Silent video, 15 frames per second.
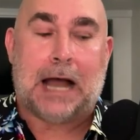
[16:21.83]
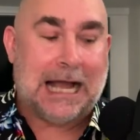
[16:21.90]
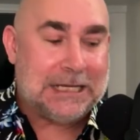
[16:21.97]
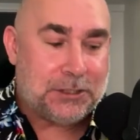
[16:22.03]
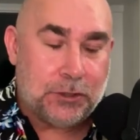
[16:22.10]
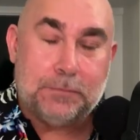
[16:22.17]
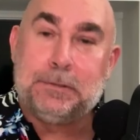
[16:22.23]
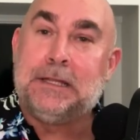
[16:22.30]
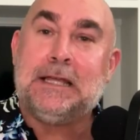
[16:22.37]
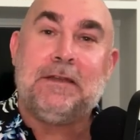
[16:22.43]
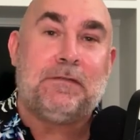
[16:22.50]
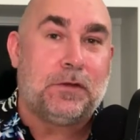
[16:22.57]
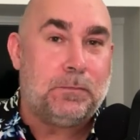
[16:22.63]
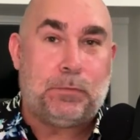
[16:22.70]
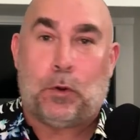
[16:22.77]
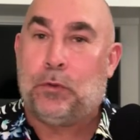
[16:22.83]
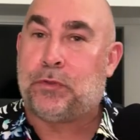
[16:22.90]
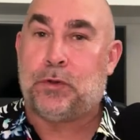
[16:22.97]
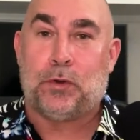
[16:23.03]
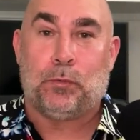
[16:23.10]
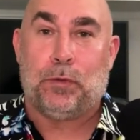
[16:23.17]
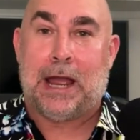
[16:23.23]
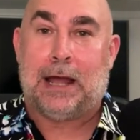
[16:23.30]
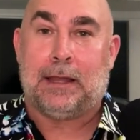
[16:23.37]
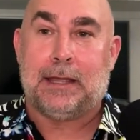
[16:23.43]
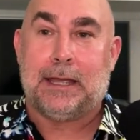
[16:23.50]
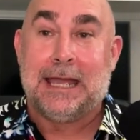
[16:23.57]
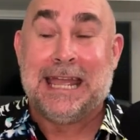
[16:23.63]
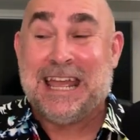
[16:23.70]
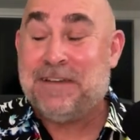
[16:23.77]
I do believe they're both going to
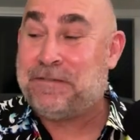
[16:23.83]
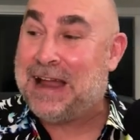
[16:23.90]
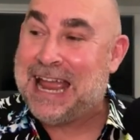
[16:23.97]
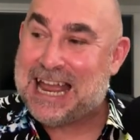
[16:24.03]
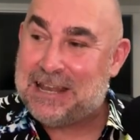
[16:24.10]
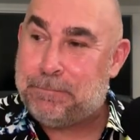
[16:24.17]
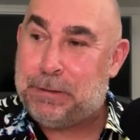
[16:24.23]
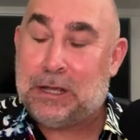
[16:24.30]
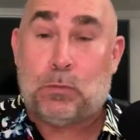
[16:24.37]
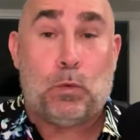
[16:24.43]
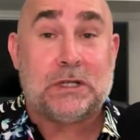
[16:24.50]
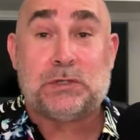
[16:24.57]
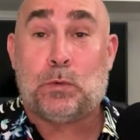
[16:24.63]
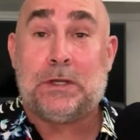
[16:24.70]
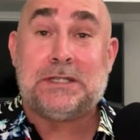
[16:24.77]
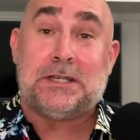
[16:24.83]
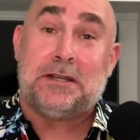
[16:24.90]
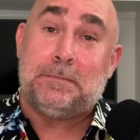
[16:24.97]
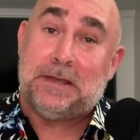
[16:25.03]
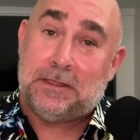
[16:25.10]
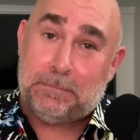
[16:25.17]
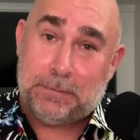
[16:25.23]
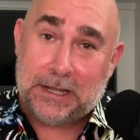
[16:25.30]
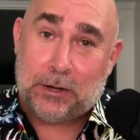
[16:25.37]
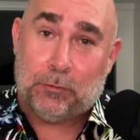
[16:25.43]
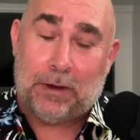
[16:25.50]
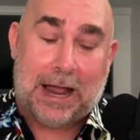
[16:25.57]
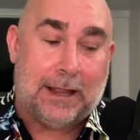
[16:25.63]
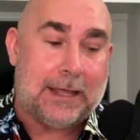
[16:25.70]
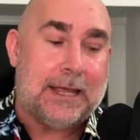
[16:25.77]
rally. If I had to pick which one's going to be the bigger
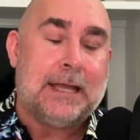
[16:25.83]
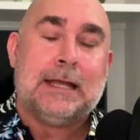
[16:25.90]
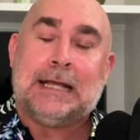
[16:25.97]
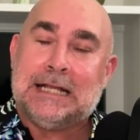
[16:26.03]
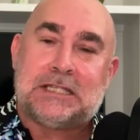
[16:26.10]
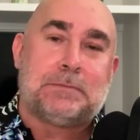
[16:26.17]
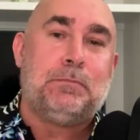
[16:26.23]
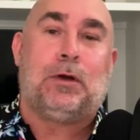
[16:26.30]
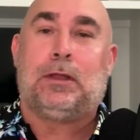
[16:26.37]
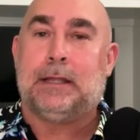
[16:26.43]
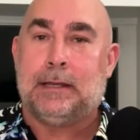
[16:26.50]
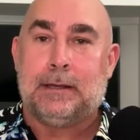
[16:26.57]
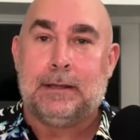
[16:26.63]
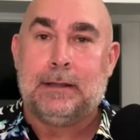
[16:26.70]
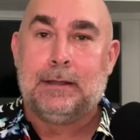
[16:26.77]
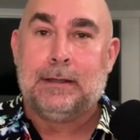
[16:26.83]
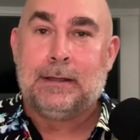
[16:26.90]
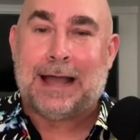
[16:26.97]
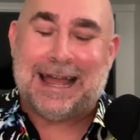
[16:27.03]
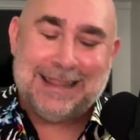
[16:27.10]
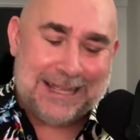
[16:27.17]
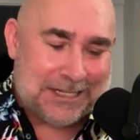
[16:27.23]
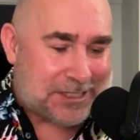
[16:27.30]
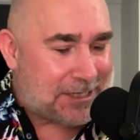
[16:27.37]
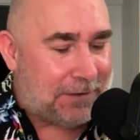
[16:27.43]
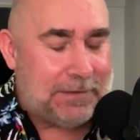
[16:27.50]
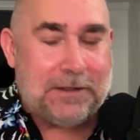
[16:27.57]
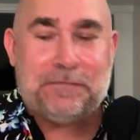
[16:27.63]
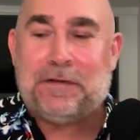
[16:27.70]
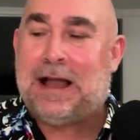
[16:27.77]
rally, it's Muln. I think
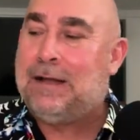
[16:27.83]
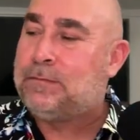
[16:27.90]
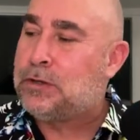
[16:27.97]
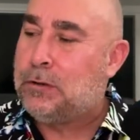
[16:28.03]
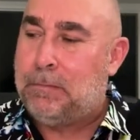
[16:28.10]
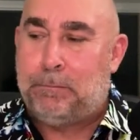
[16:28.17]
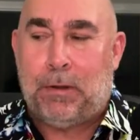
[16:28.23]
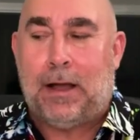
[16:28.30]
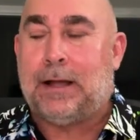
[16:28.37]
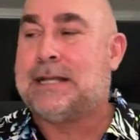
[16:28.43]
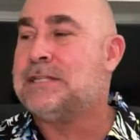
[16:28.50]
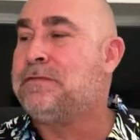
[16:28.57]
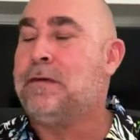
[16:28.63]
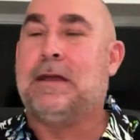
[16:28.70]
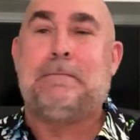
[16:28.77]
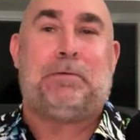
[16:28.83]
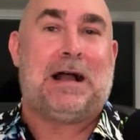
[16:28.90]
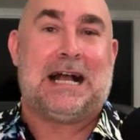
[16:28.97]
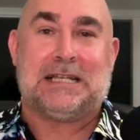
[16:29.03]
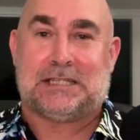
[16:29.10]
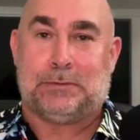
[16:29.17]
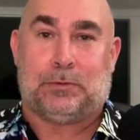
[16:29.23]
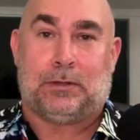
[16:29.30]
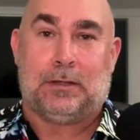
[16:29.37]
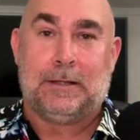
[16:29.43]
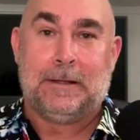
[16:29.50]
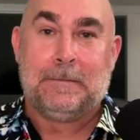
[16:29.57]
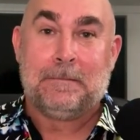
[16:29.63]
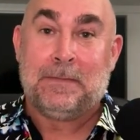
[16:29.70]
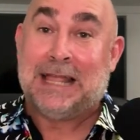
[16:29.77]
75 to a buck is very possible.
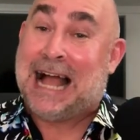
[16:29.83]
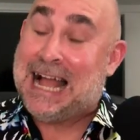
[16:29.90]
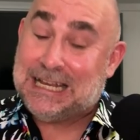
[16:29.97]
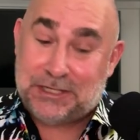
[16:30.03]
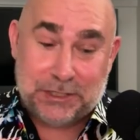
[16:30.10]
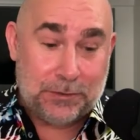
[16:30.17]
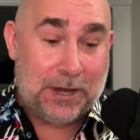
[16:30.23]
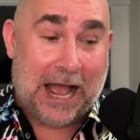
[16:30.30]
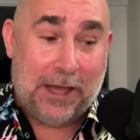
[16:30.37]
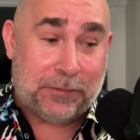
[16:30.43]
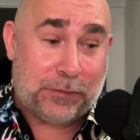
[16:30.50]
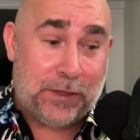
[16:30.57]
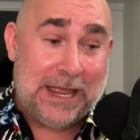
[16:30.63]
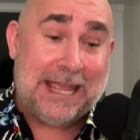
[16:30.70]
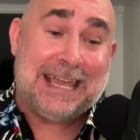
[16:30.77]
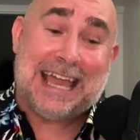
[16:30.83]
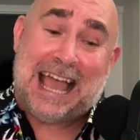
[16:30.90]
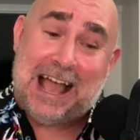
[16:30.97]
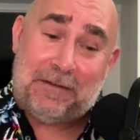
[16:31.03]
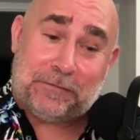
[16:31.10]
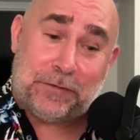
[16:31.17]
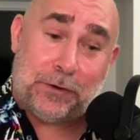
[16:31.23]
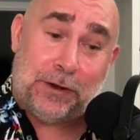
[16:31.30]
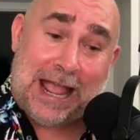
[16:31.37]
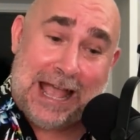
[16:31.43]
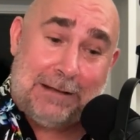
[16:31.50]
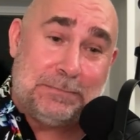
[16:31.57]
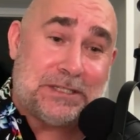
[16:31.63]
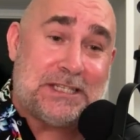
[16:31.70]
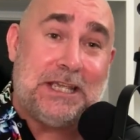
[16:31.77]
I do not think after
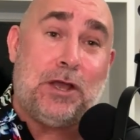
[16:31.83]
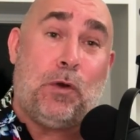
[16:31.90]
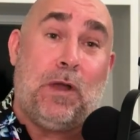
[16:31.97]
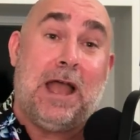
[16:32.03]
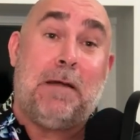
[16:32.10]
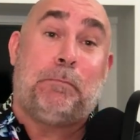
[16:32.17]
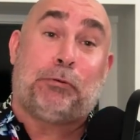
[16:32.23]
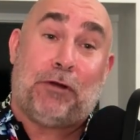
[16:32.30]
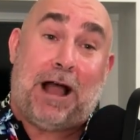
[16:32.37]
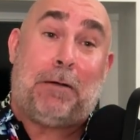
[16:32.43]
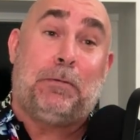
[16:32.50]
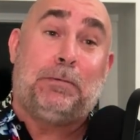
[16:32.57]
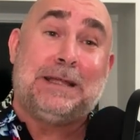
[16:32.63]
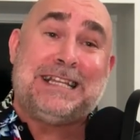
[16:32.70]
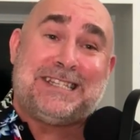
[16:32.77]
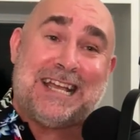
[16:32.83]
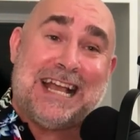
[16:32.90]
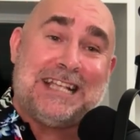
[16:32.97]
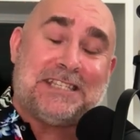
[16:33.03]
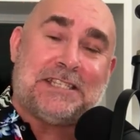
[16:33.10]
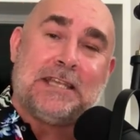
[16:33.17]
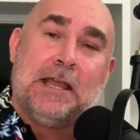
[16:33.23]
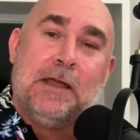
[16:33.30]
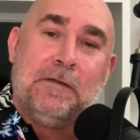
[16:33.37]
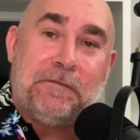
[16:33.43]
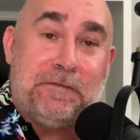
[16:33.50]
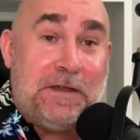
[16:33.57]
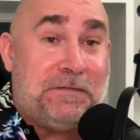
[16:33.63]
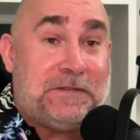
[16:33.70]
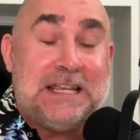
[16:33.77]
MCOM probably tests
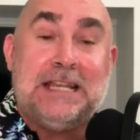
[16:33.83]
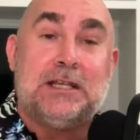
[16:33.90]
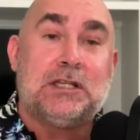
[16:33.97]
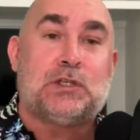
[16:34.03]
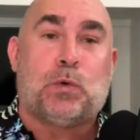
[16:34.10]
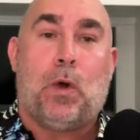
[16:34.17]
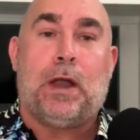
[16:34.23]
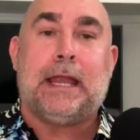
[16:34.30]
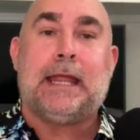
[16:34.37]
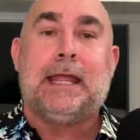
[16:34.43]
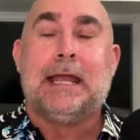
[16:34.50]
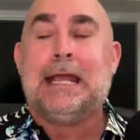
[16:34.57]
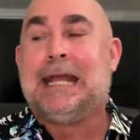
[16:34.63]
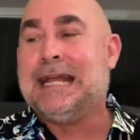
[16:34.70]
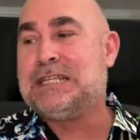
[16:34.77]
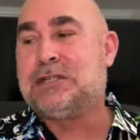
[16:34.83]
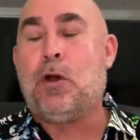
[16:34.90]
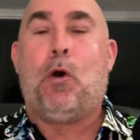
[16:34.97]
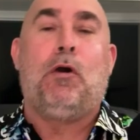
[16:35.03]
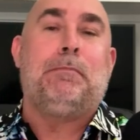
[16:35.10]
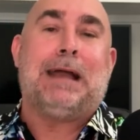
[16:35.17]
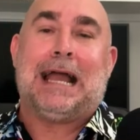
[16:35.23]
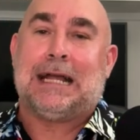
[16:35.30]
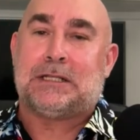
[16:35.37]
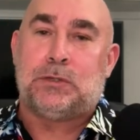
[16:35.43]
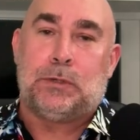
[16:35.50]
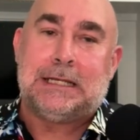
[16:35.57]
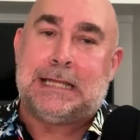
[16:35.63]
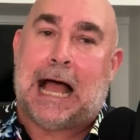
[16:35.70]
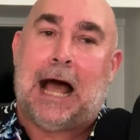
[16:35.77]
15 to 20 is going back
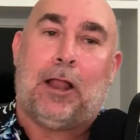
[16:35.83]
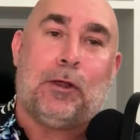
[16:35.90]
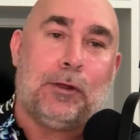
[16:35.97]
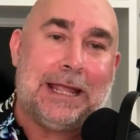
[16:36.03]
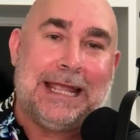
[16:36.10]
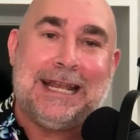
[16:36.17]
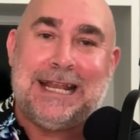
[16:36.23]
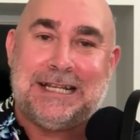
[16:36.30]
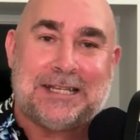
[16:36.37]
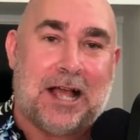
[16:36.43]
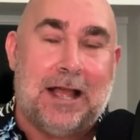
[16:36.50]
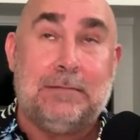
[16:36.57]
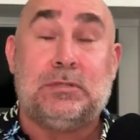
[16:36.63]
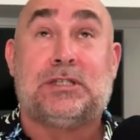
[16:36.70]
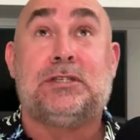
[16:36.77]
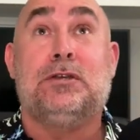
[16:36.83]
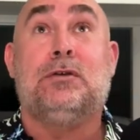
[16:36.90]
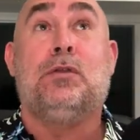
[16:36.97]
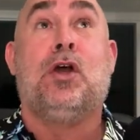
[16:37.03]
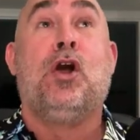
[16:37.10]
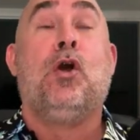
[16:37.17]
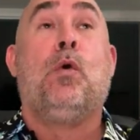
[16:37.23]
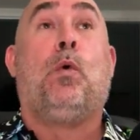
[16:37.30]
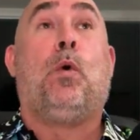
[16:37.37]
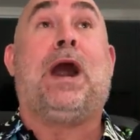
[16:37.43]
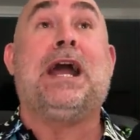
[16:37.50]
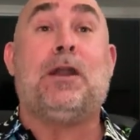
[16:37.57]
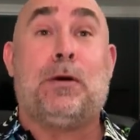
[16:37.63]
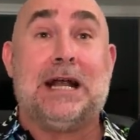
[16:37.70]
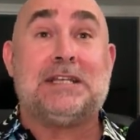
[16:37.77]
to a dollar anytime soon.
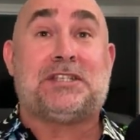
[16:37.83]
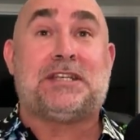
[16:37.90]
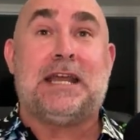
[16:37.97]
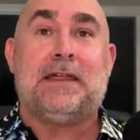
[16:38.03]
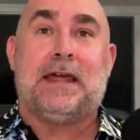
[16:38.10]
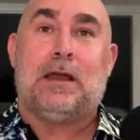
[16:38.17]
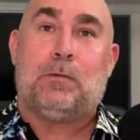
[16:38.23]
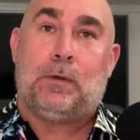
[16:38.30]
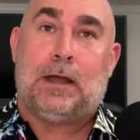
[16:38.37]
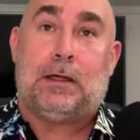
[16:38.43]
Why do I say that?